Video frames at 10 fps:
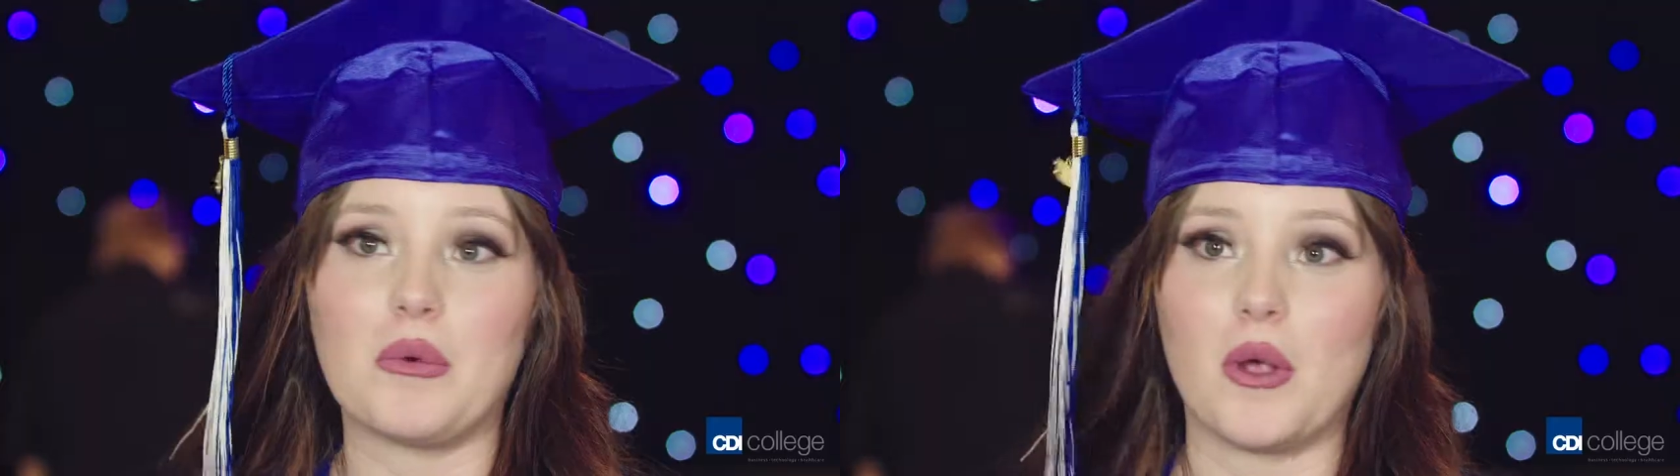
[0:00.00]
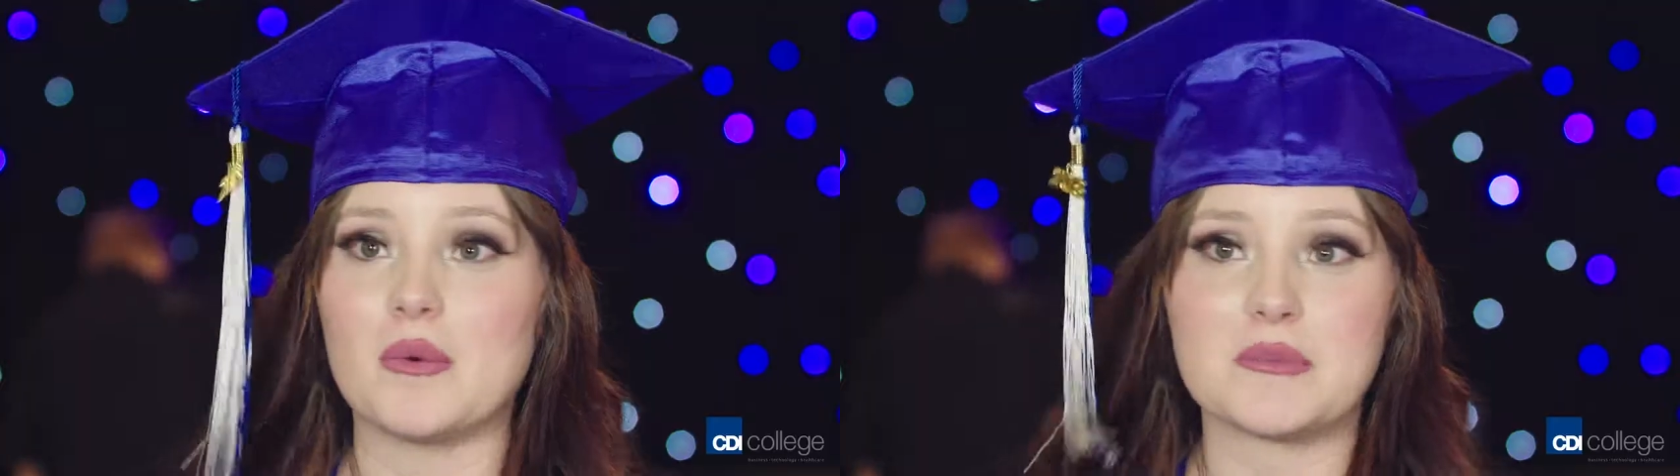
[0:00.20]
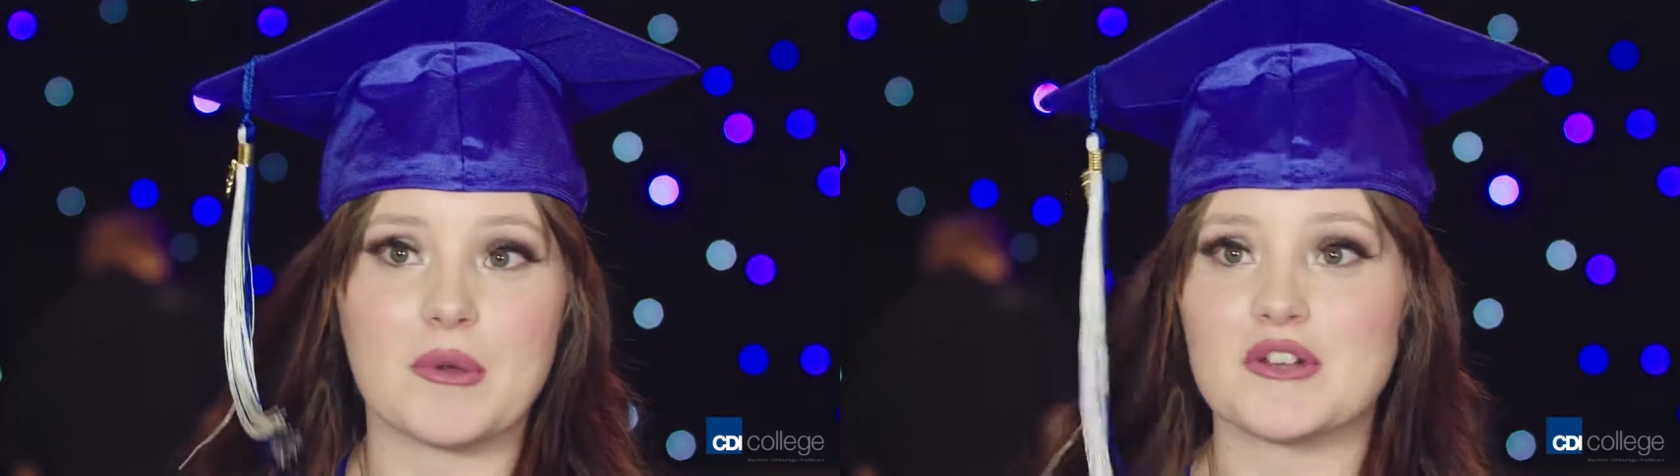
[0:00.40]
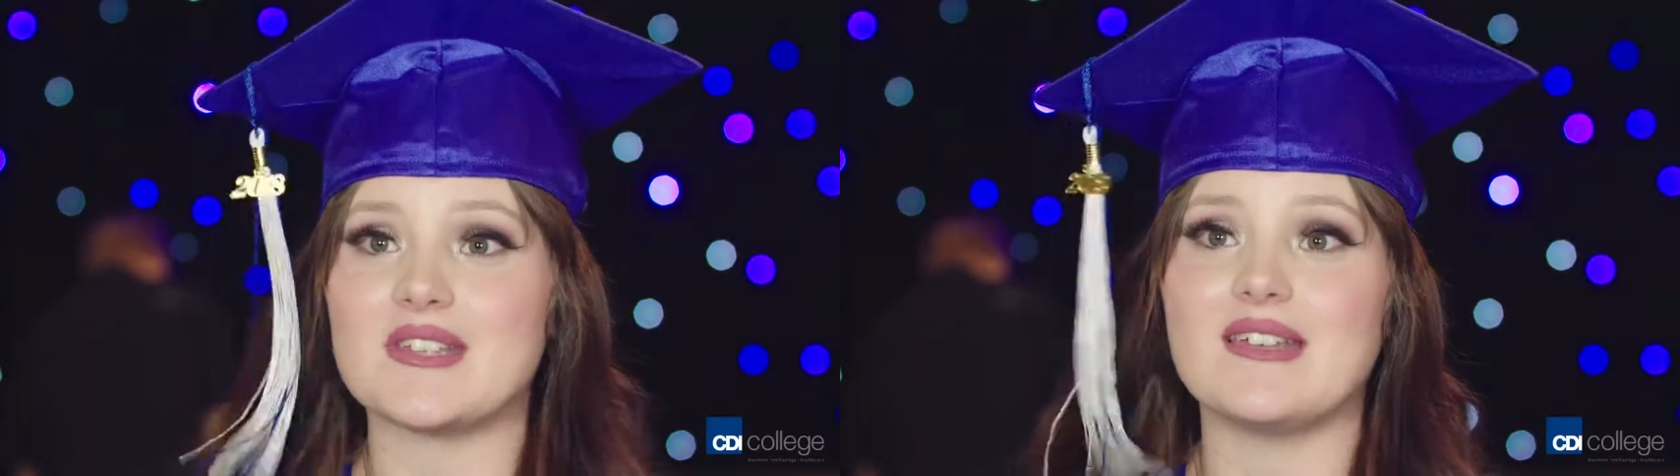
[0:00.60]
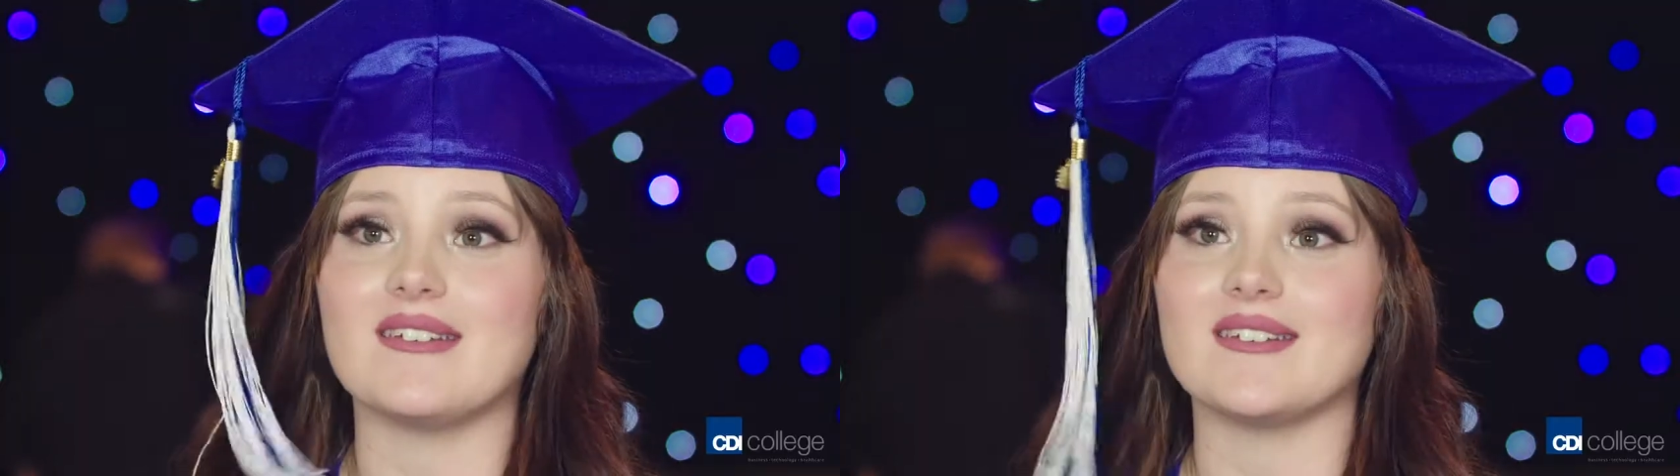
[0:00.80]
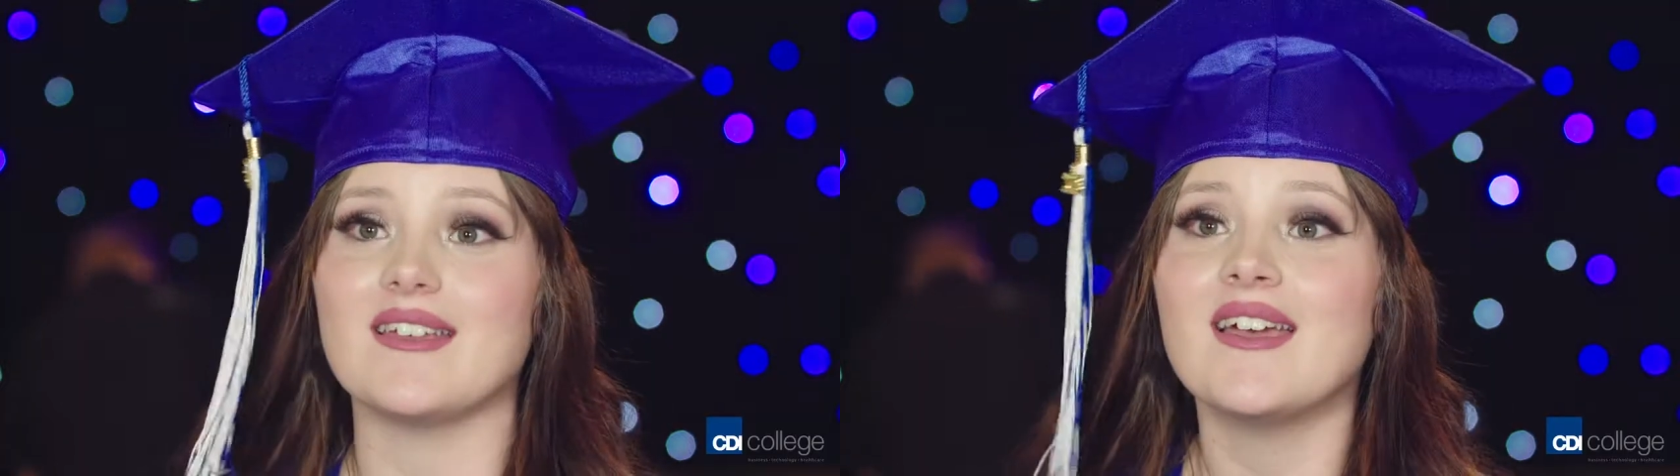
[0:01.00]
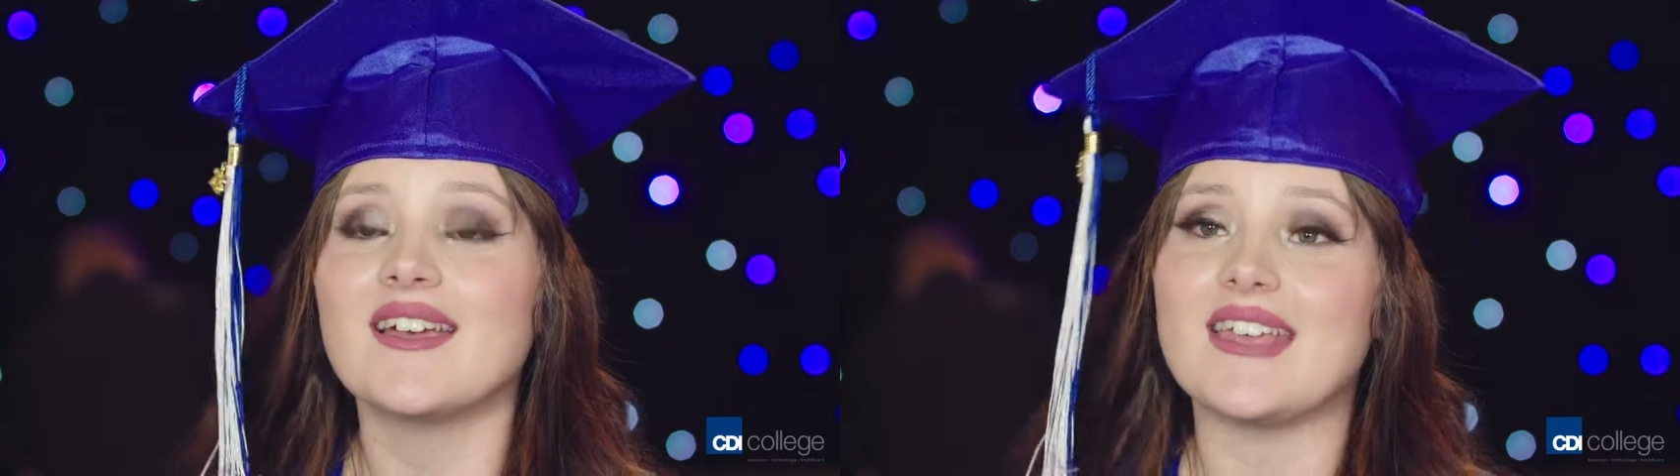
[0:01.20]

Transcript: grow as a person and